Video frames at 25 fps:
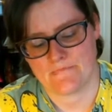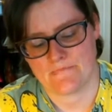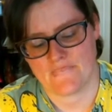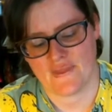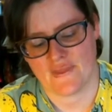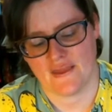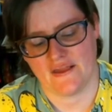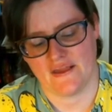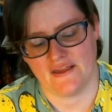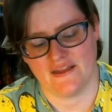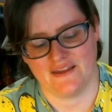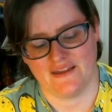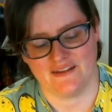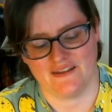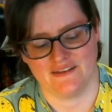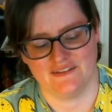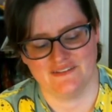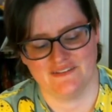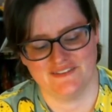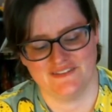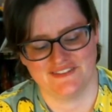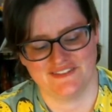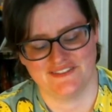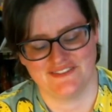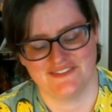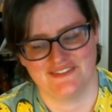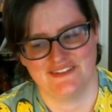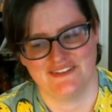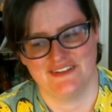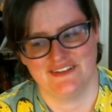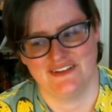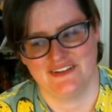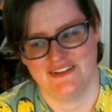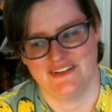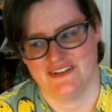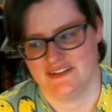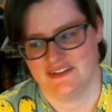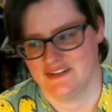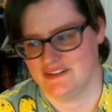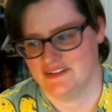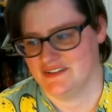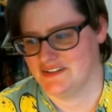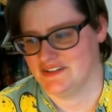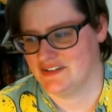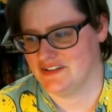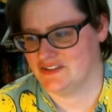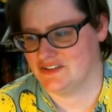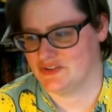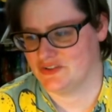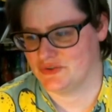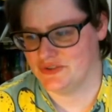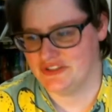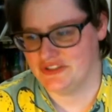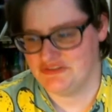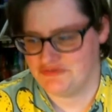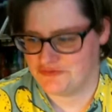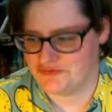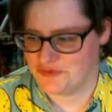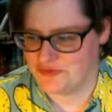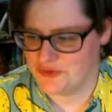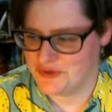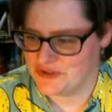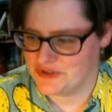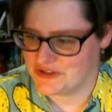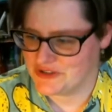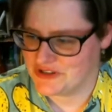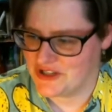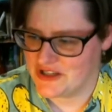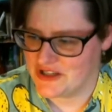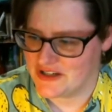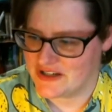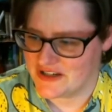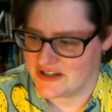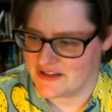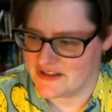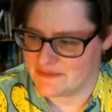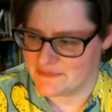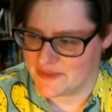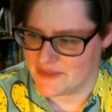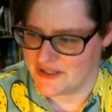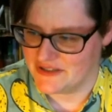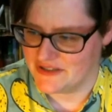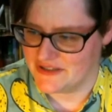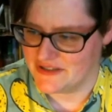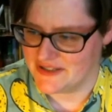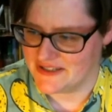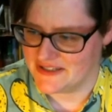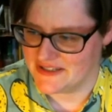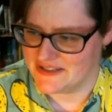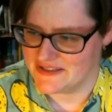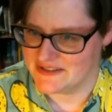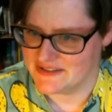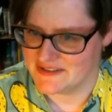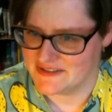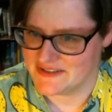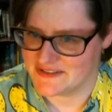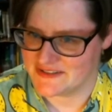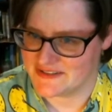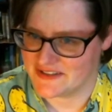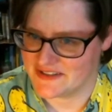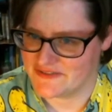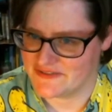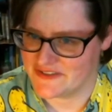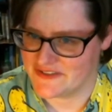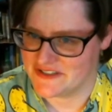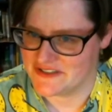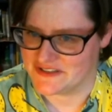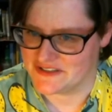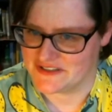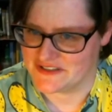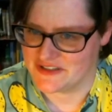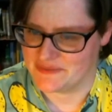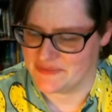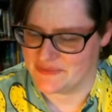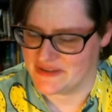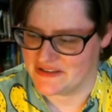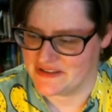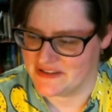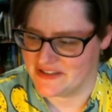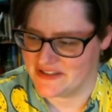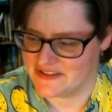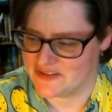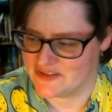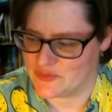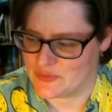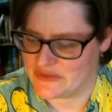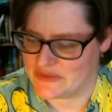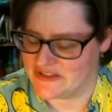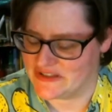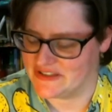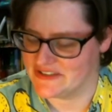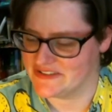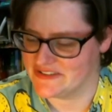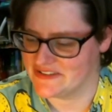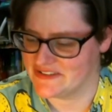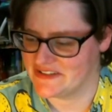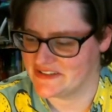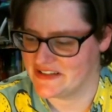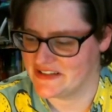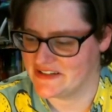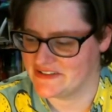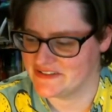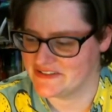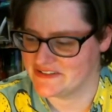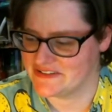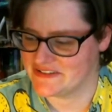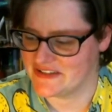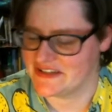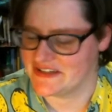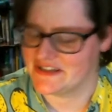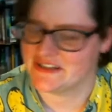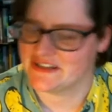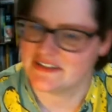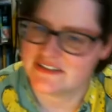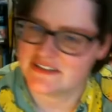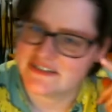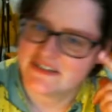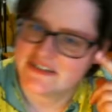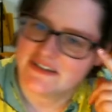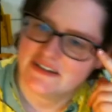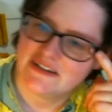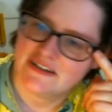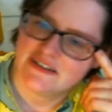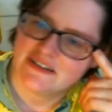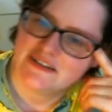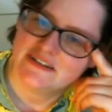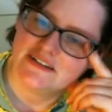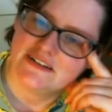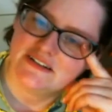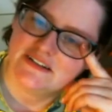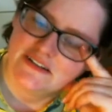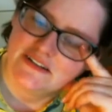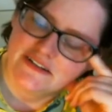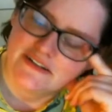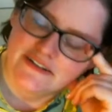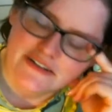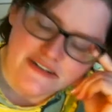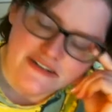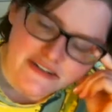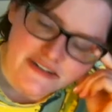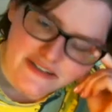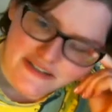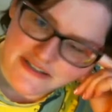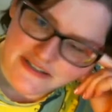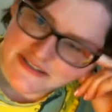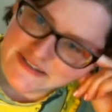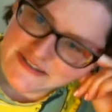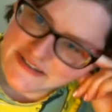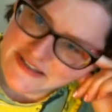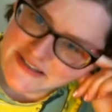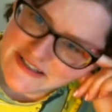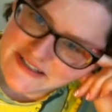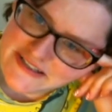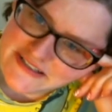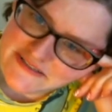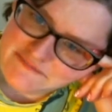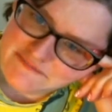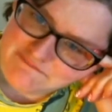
and it's already 4 o'clock on Monday because I finished up my Let's Plays, and now it's like it's late.